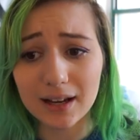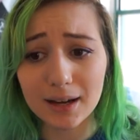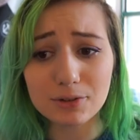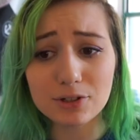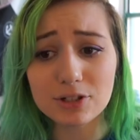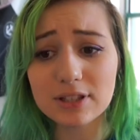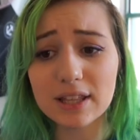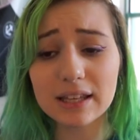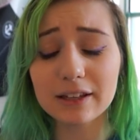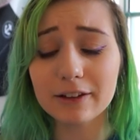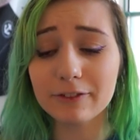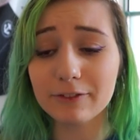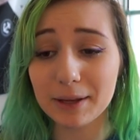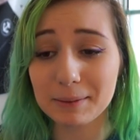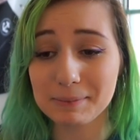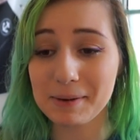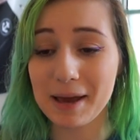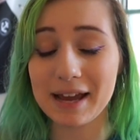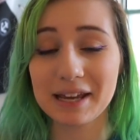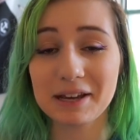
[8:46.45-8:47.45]
I'm just thinking of
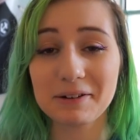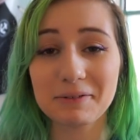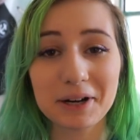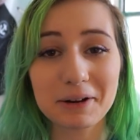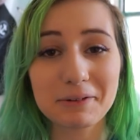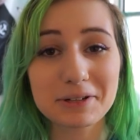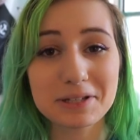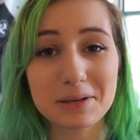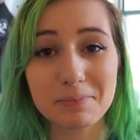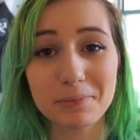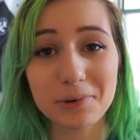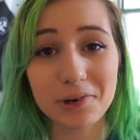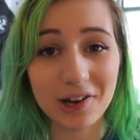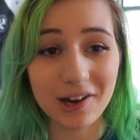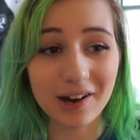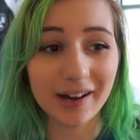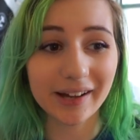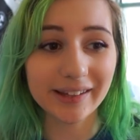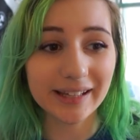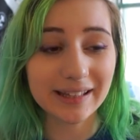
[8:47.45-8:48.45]
like back at when I went to
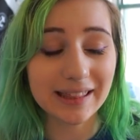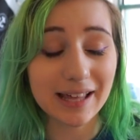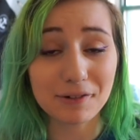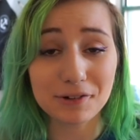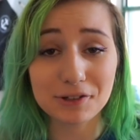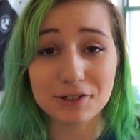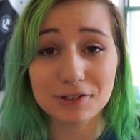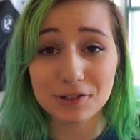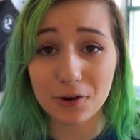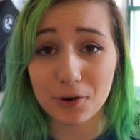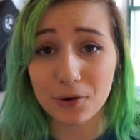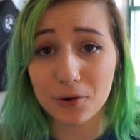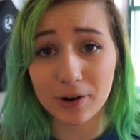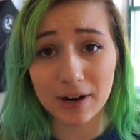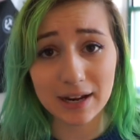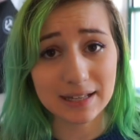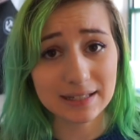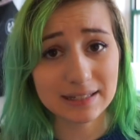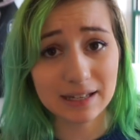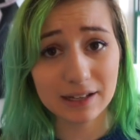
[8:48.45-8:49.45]
BookCon, like that was so
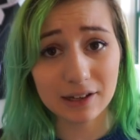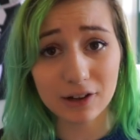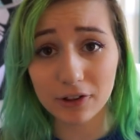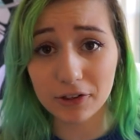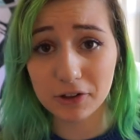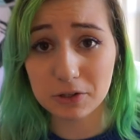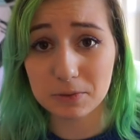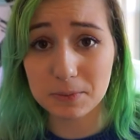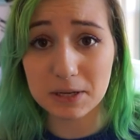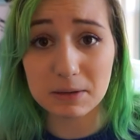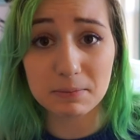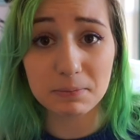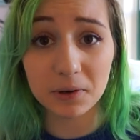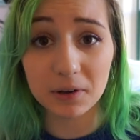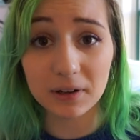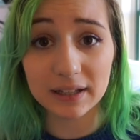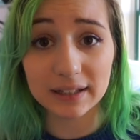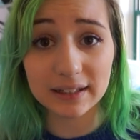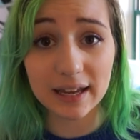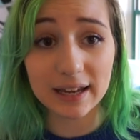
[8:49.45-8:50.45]
great seeing all those
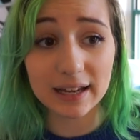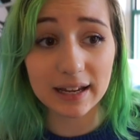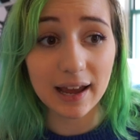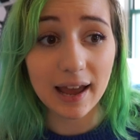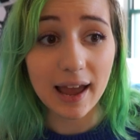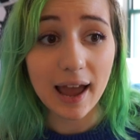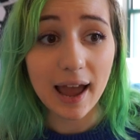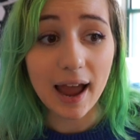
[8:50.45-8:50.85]
people and like